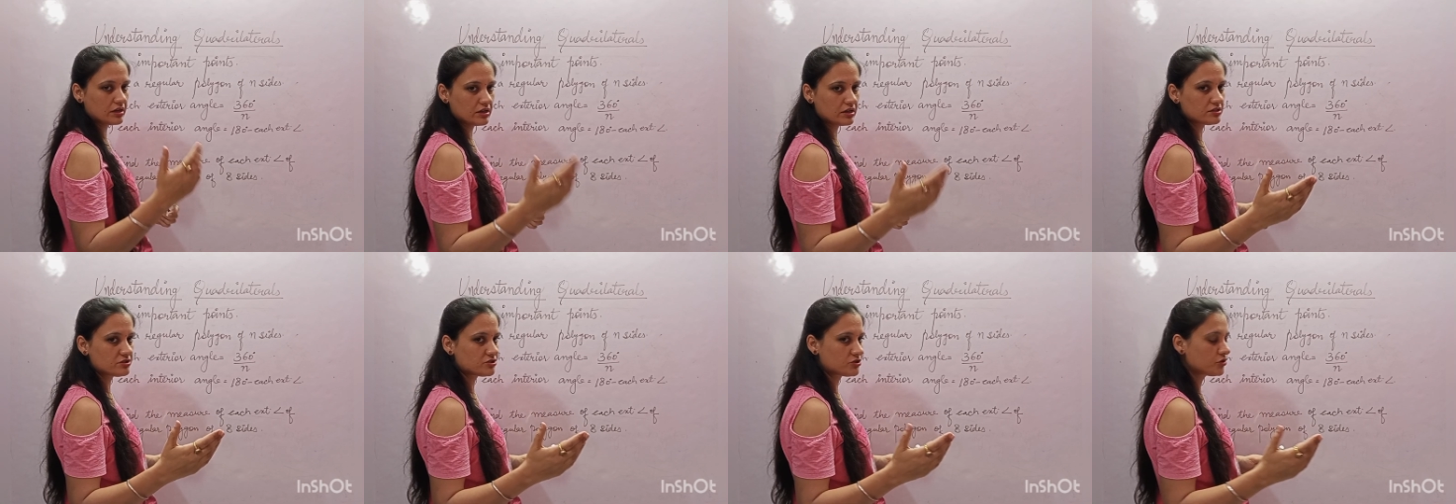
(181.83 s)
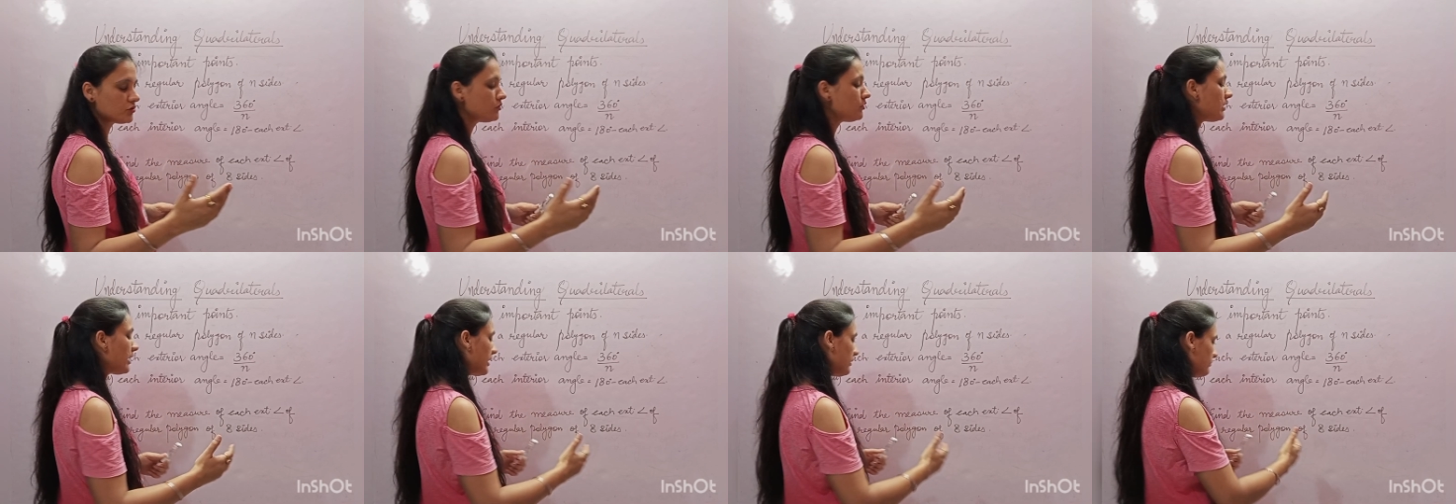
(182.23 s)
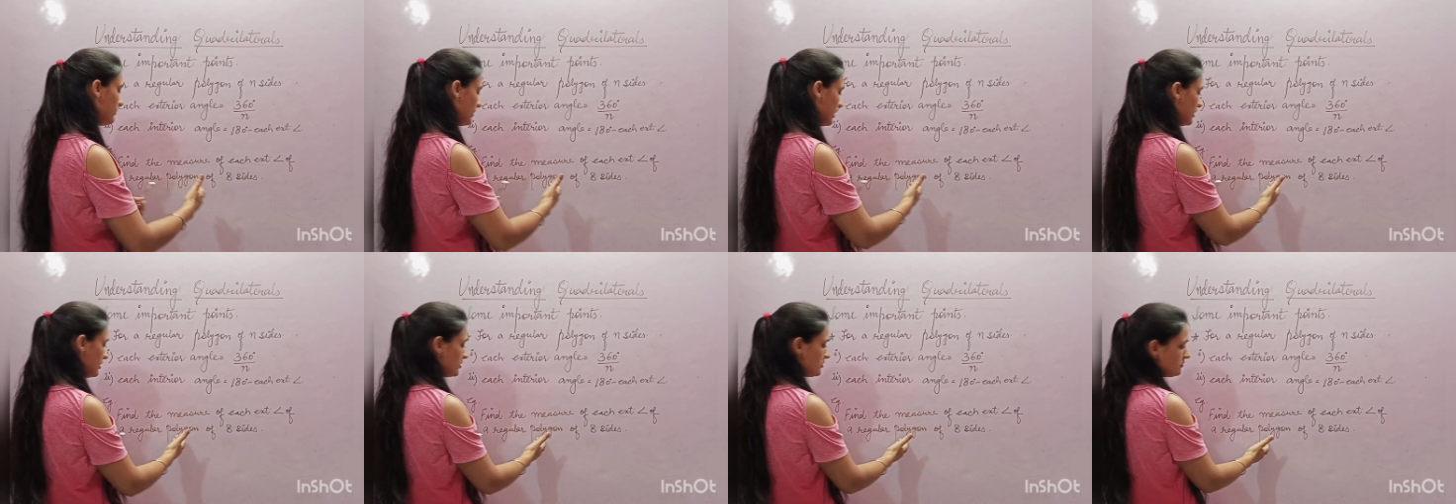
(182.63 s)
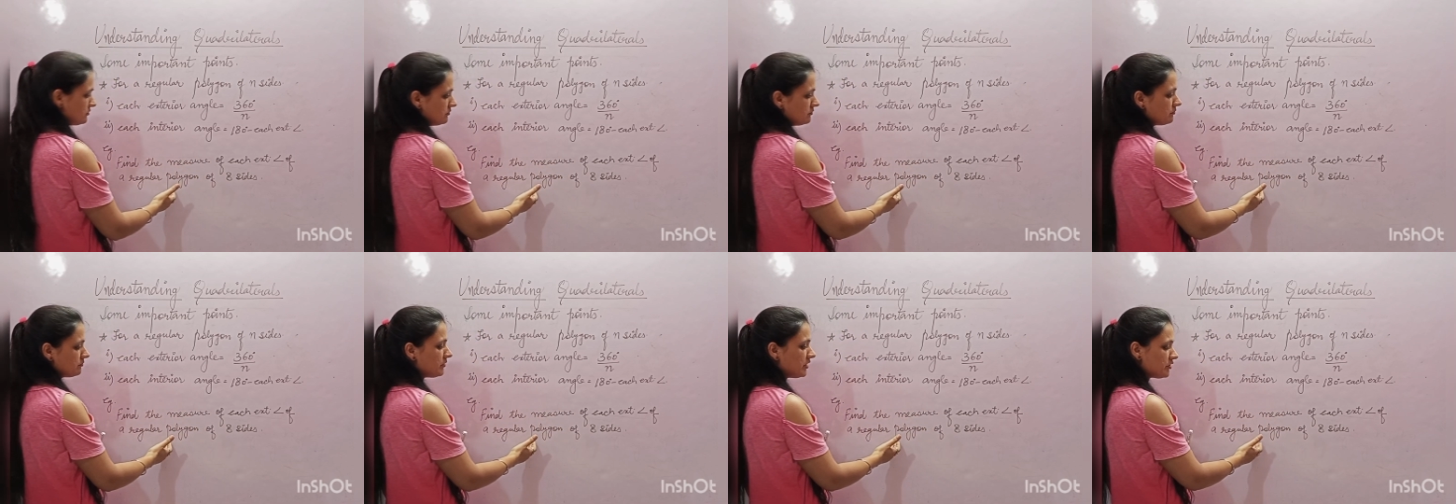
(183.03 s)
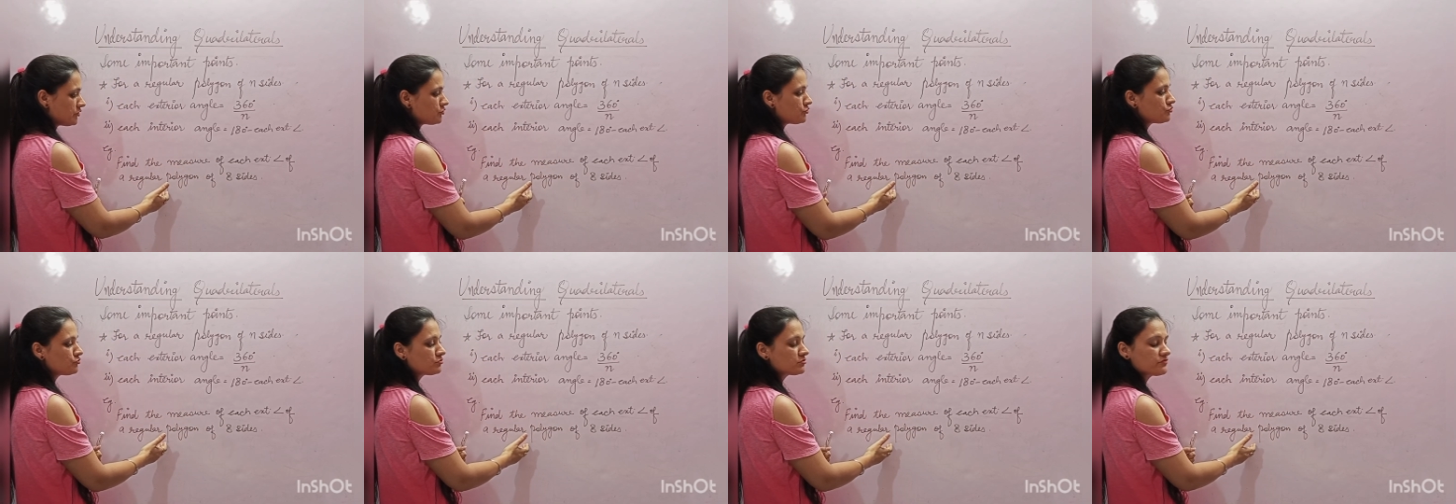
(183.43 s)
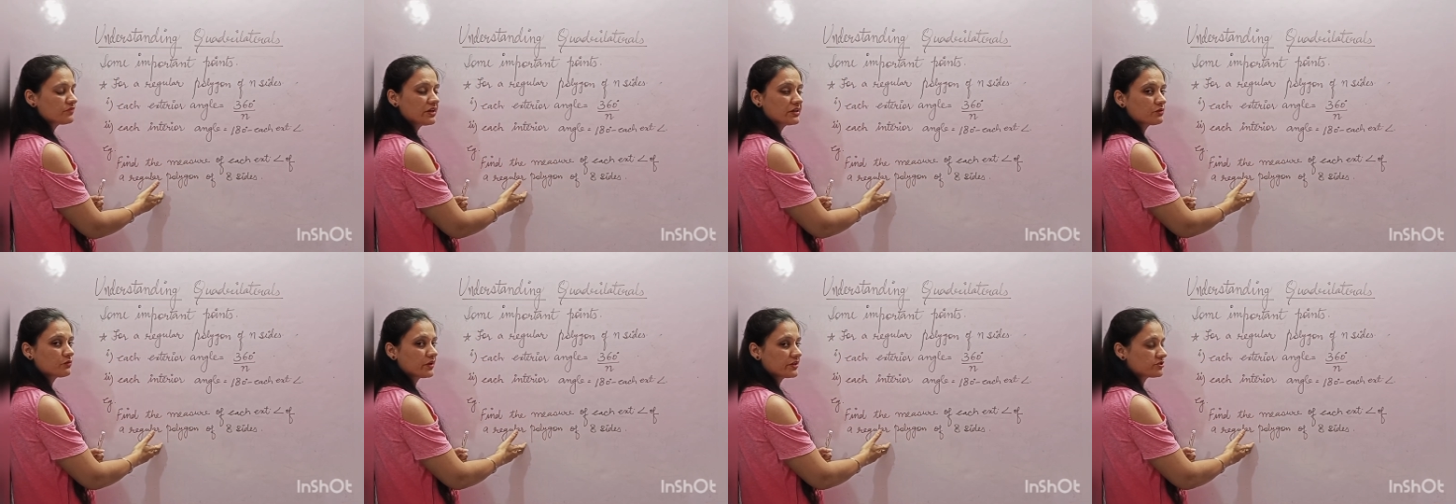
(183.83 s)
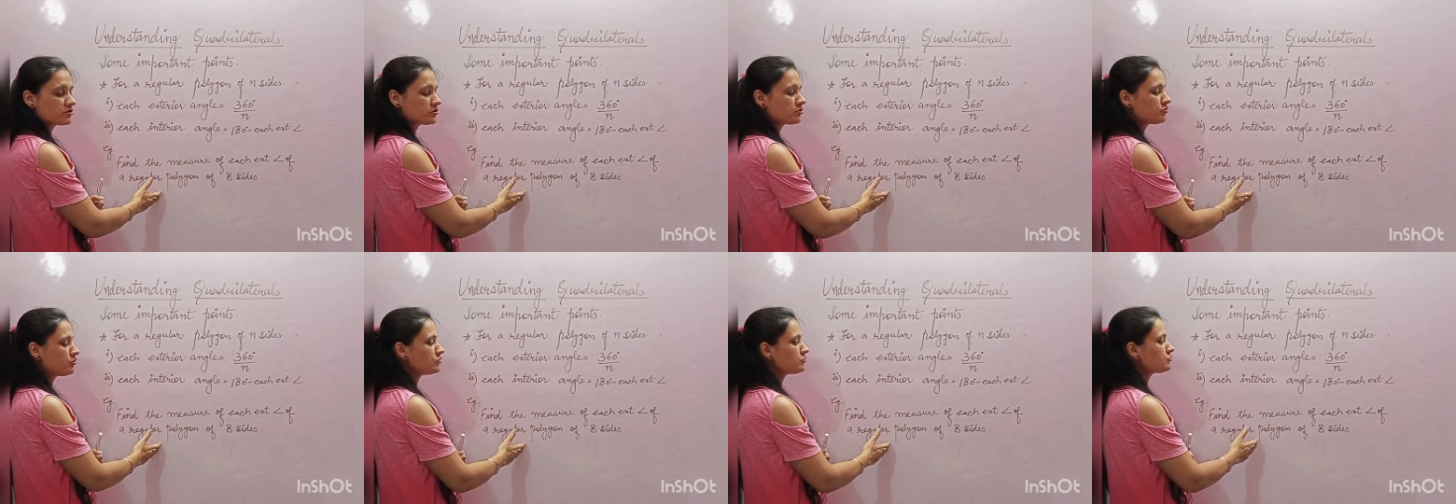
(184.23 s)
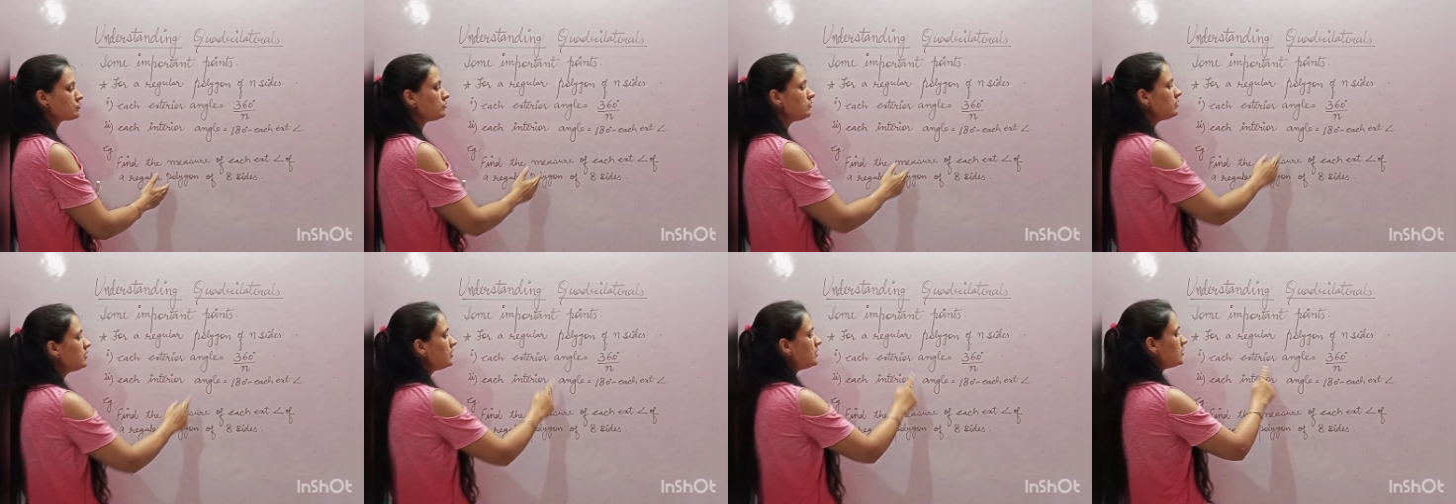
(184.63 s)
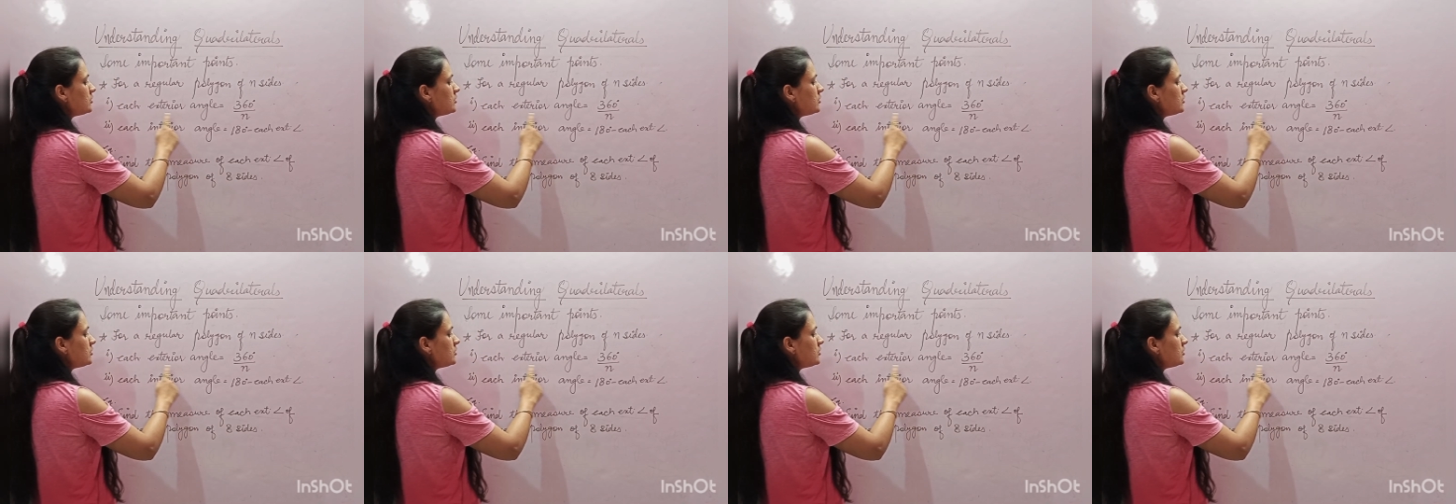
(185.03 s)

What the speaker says: asks you, and make you do one question also.